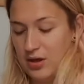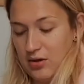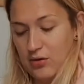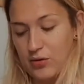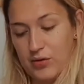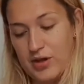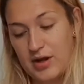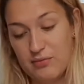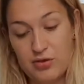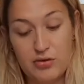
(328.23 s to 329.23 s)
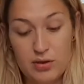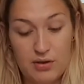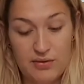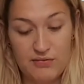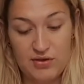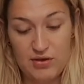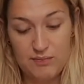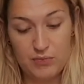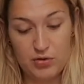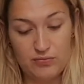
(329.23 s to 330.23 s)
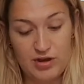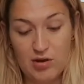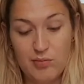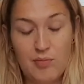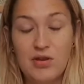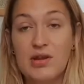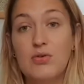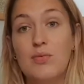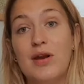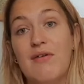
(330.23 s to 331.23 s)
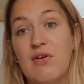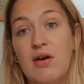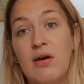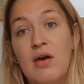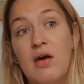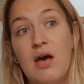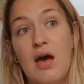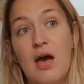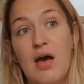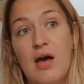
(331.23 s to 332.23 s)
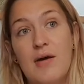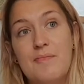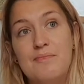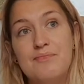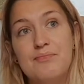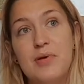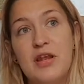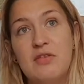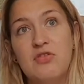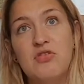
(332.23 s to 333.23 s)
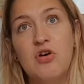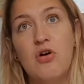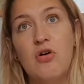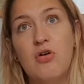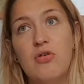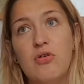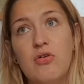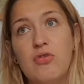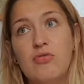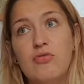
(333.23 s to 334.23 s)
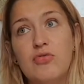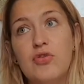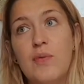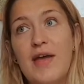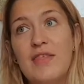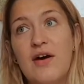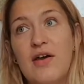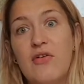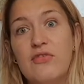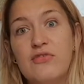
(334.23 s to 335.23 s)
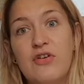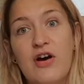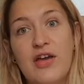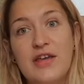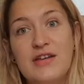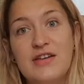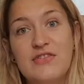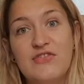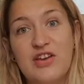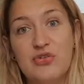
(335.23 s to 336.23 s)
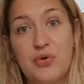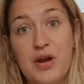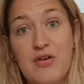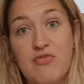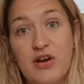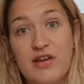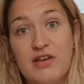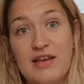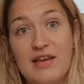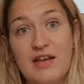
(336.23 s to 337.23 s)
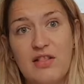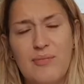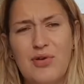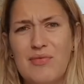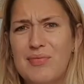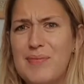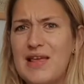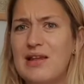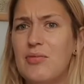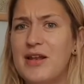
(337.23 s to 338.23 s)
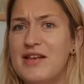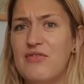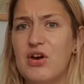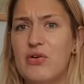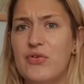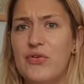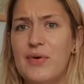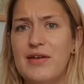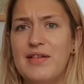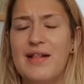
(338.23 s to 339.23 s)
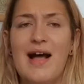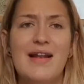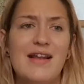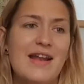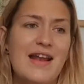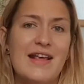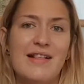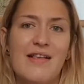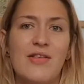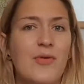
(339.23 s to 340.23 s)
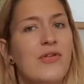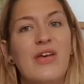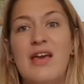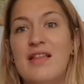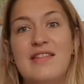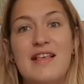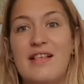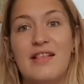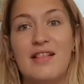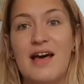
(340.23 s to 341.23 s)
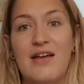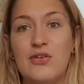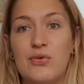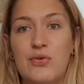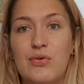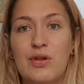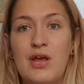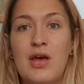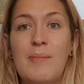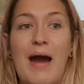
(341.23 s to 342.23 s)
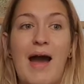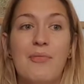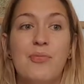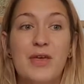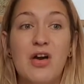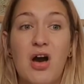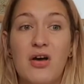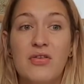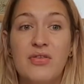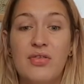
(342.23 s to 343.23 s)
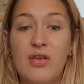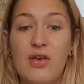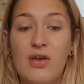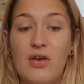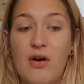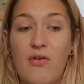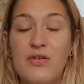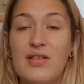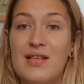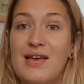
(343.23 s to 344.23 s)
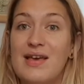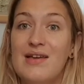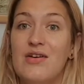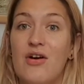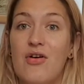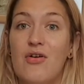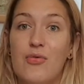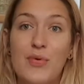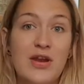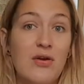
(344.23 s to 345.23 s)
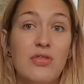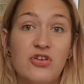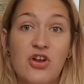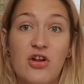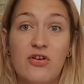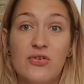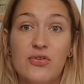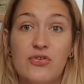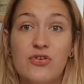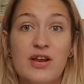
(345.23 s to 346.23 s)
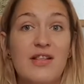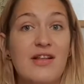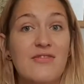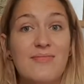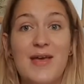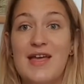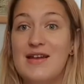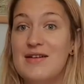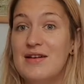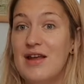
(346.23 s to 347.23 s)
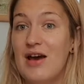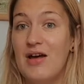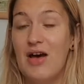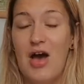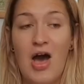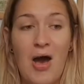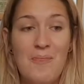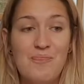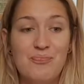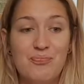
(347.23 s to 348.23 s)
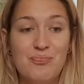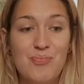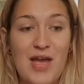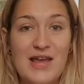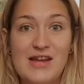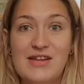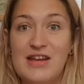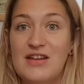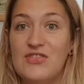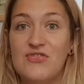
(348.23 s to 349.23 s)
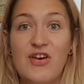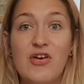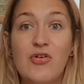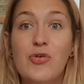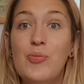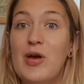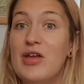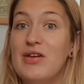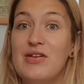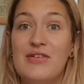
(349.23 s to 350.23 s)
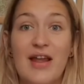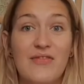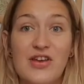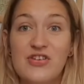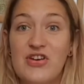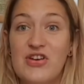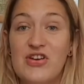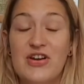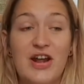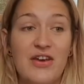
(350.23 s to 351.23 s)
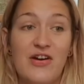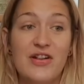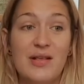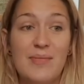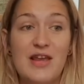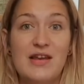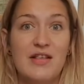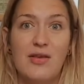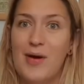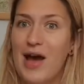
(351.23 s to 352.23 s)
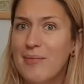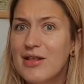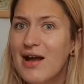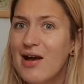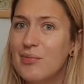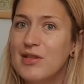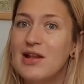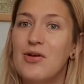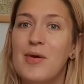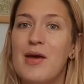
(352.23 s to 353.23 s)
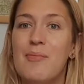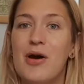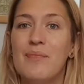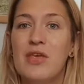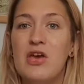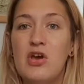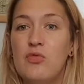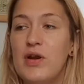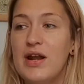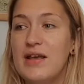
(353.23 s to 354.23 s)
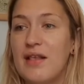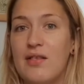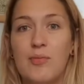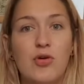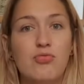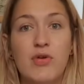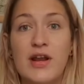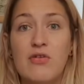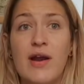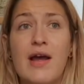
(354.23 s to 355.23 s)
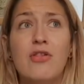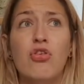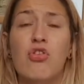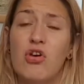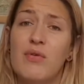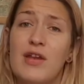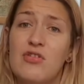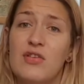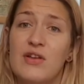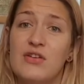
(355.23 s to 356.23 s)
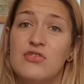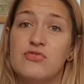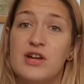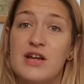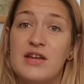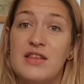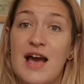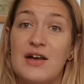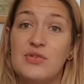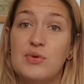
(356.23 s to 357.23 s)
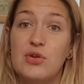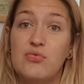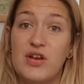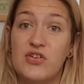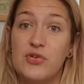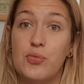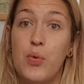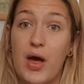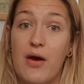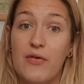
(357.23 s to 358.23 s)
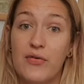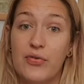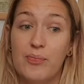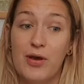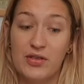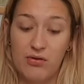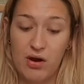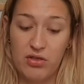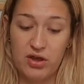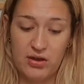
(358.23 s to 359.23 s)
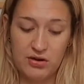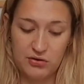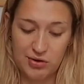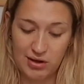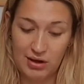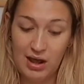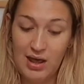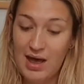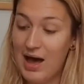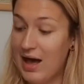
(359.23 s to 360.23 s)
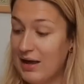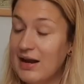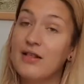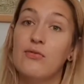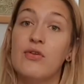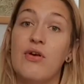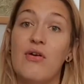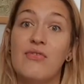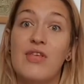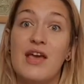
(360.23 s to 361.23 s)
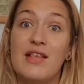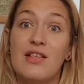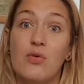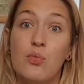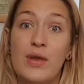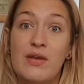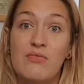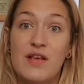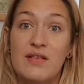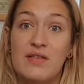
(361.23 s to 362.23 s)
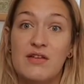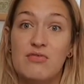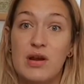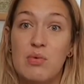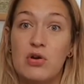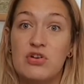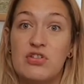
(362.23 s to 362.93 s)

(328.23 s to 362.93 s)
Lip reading: or, you know, 2 goes if you're sort of time limited or whatever. But it's not the way that I often find Victorian writing can sometimes be a little bit difficult to understand and inaccessible. This isn't that at all. Perhaps because obviously we know the Sherlock stories, they've been made into film and television and other kinds of media, so perhaps that helps a little bit, but really accessible, really great, and so interesting to read the actual original works by Sir Arthur Conan Doyle. And as a result of this, we recently rewatched the